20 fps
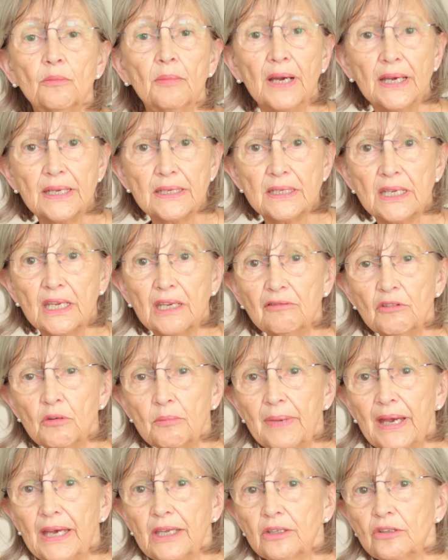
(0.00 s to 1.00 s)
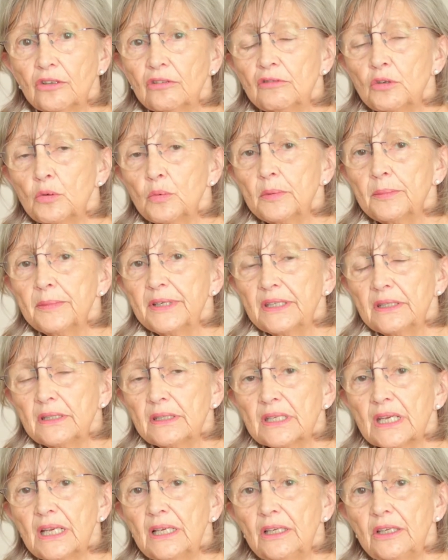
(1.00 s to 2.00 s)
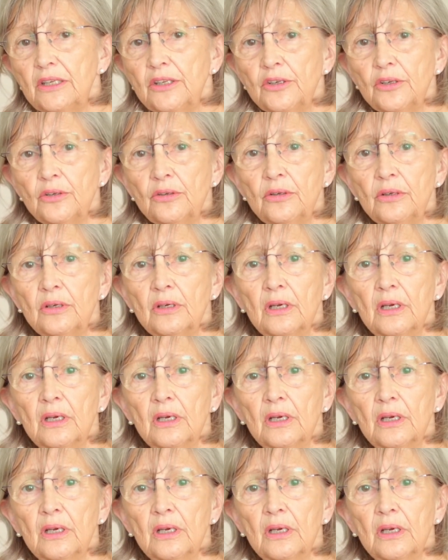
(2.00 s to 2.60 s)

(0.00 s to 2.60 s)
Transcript: might hear a man or a woman tell you,